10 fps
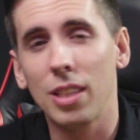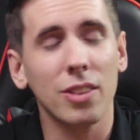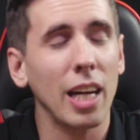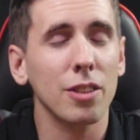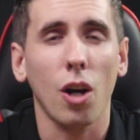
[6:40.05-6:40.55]

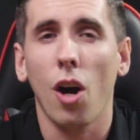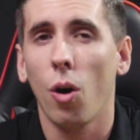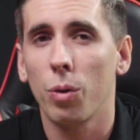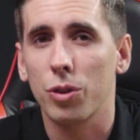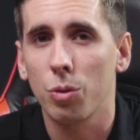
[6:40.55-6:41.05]
These guys
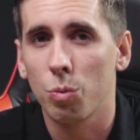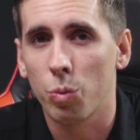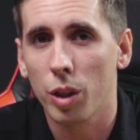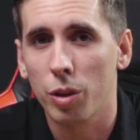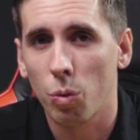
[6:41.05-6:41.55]
always do
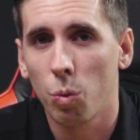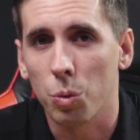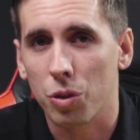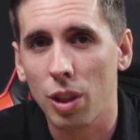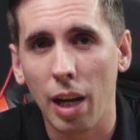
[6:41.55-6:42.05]
really
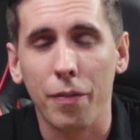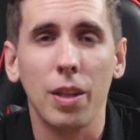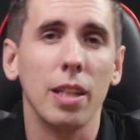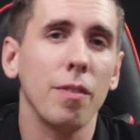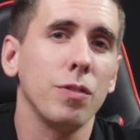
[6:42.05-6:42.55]
cool stuff,
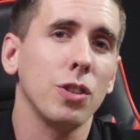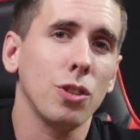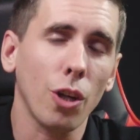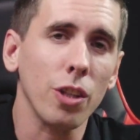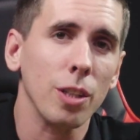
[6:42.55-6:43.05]
and they've
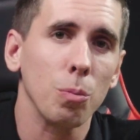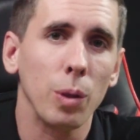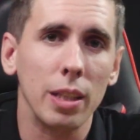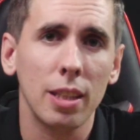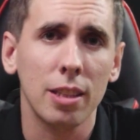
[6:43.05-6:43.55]
started
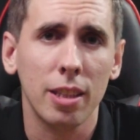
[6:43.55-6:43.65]
with the